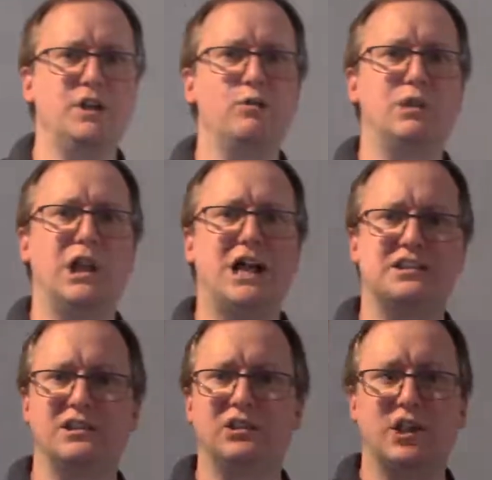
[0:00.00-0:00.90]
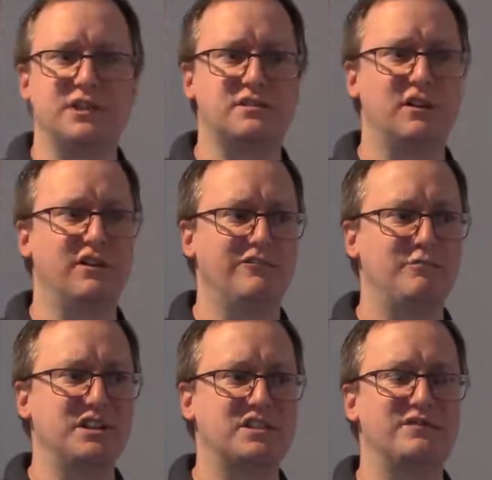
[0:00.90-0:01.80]
lots and lots of
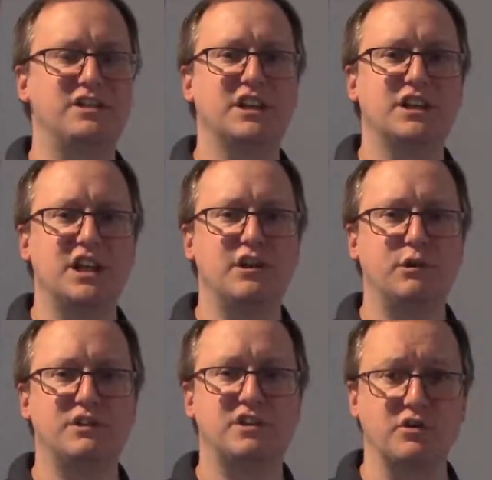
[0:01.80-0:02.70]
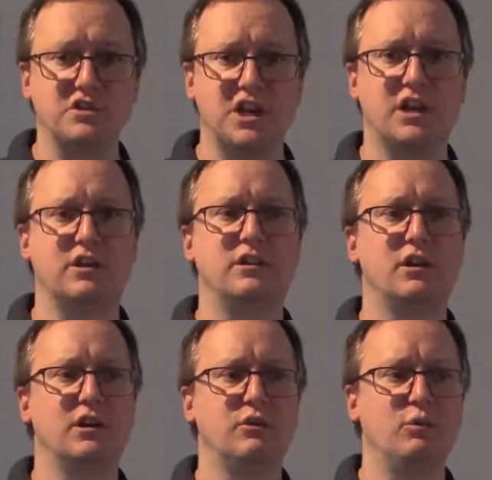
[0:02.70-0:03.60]
bits of DNA that are associated
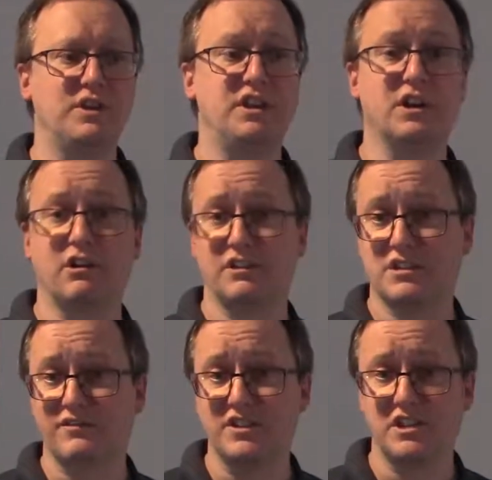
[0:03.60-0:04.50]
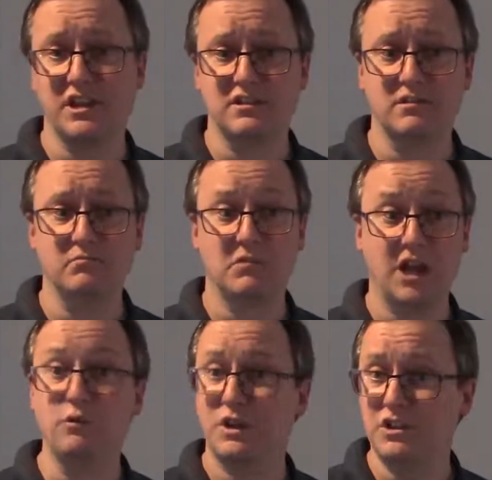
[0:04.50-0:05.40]
with the occurrence of disease.
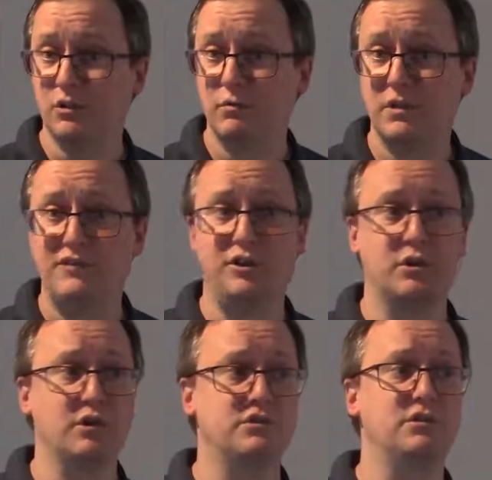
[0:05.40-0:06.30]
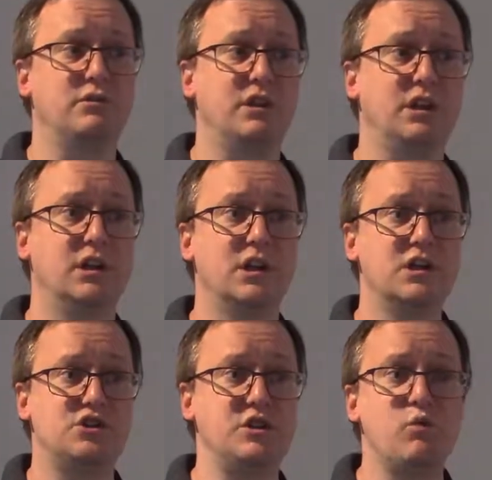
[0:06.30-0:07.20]
And we do. If you go to the
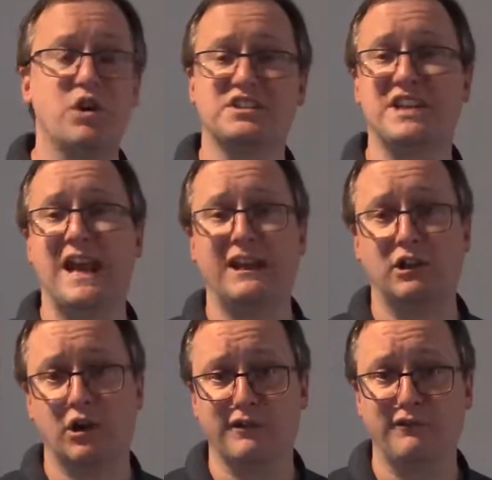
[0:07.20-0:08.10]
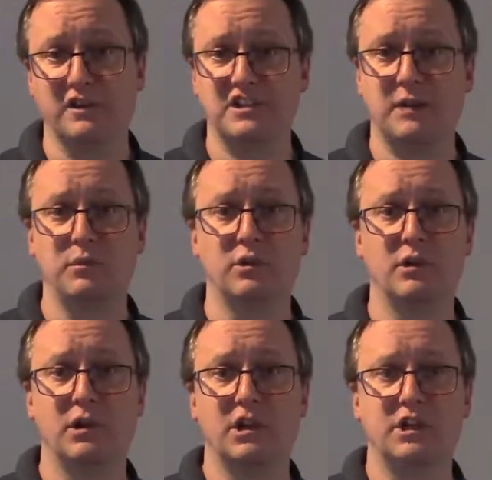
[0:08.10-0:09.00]
GWAS catalog, for example,
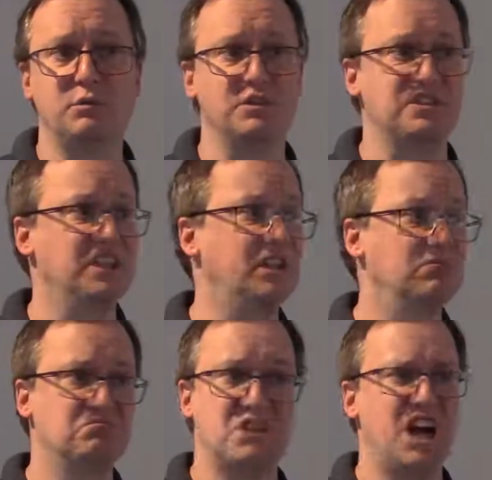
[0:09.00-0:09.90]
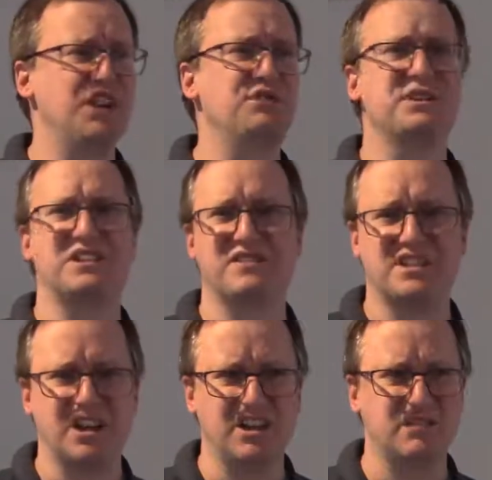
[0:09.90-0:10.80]
you will see hundreds of
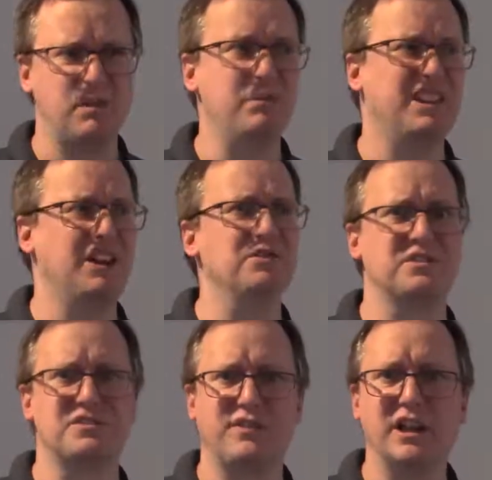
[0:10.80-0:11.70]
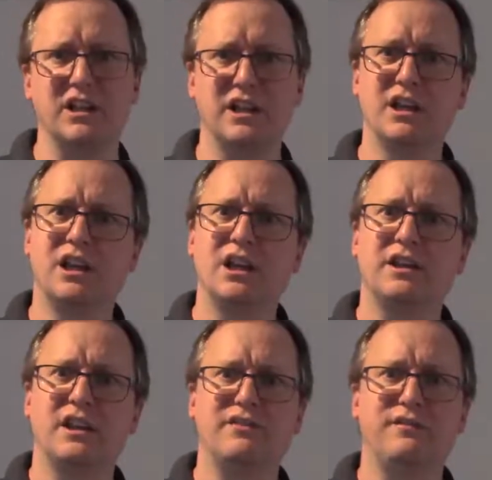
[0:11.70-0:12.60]
studies, maybe thousands, frankly,
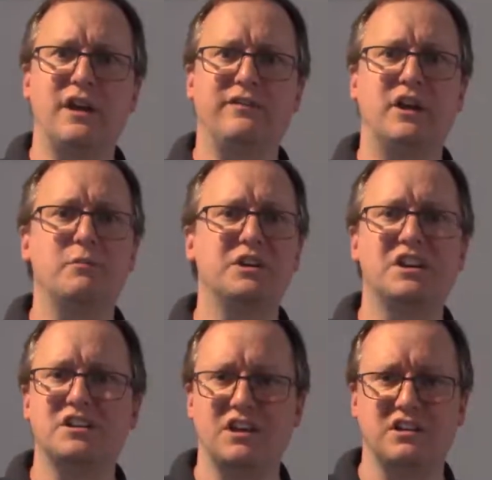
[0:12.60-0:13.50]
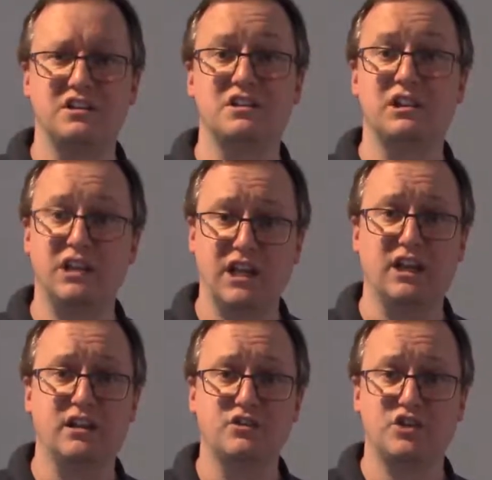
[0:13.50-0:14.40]
that have now been conducted to
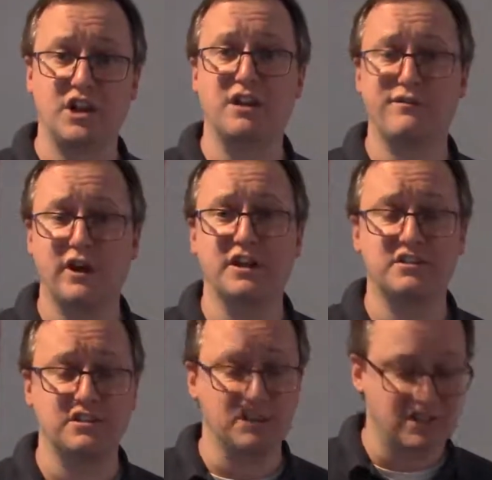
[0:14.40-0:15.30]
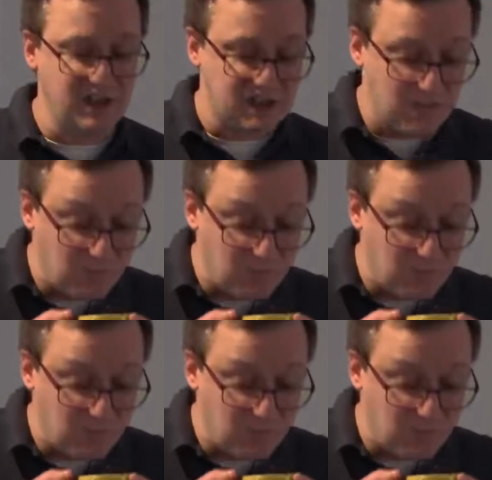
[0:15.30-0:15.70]
link genetic variants to disease.